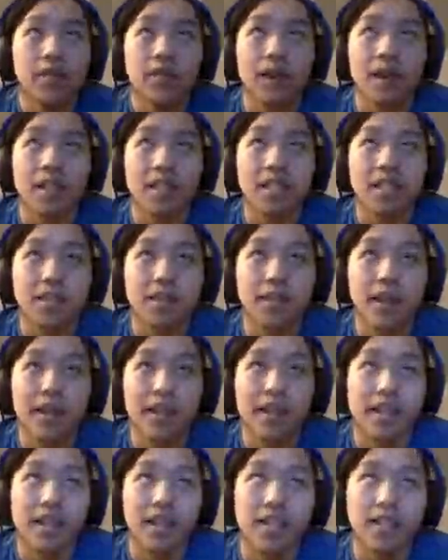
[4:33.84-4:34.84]
I
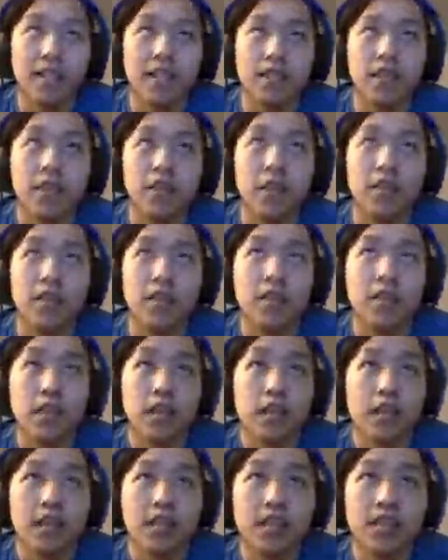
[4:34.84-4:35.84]
suspect that
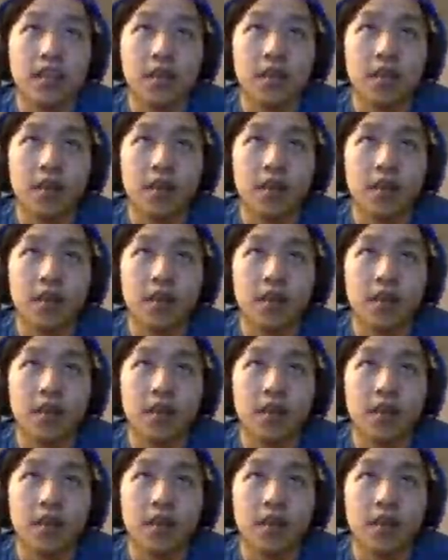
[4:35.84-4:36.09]
he still